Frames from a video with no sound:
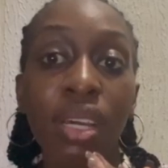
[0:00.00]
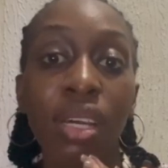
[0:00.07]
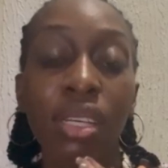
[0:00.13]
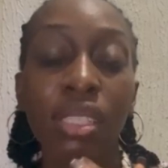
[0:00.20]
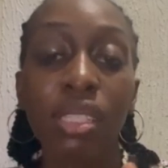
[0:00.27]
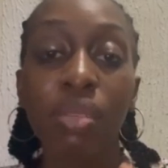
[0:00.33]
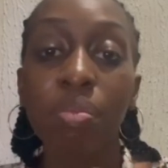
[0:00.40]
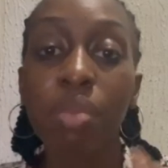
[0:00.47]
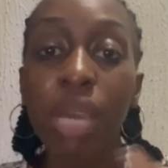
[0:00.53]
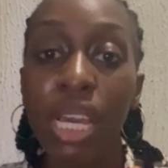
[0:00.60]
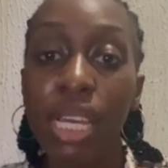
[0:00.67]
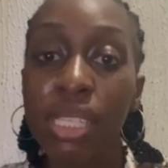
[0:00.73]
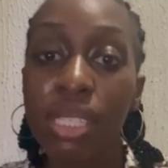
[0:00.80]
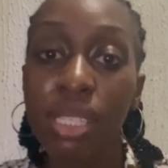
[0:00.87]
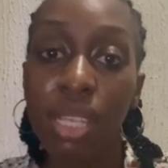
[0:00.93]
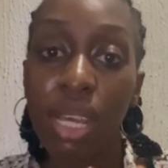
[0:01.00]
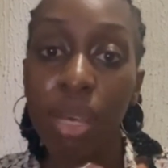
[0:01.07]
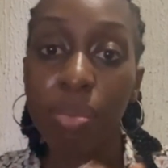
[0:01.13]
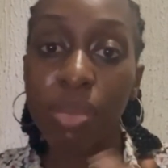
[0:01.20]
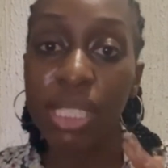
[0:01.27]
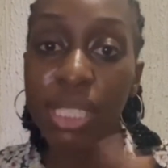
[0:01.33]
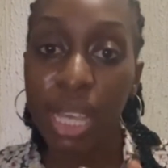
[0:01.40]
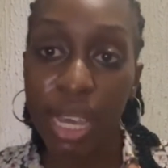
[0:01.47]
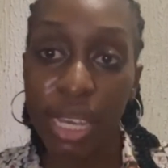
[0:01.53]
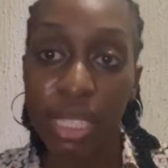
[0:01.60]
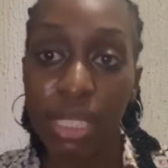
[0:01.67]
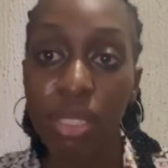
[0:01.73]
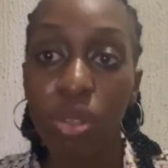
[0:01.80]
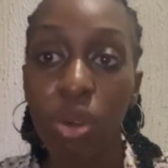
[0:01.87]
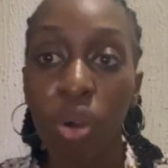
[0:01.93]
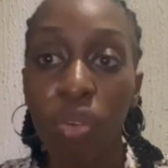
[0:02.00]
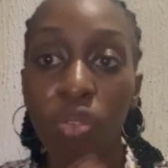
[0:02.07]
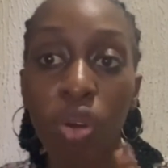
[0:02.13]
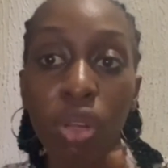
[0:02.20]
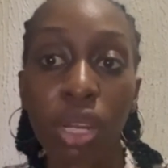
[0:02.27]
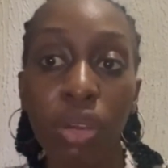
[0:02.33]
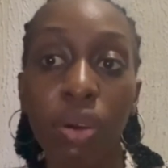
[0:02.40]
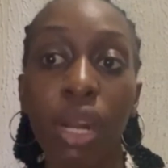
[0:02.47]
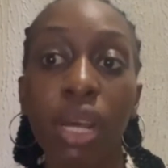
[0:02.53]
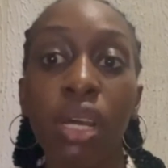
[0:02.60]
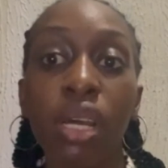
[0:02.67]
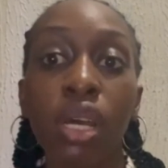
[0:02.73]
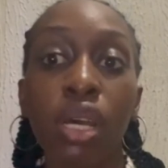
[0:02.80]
main sign of cholera.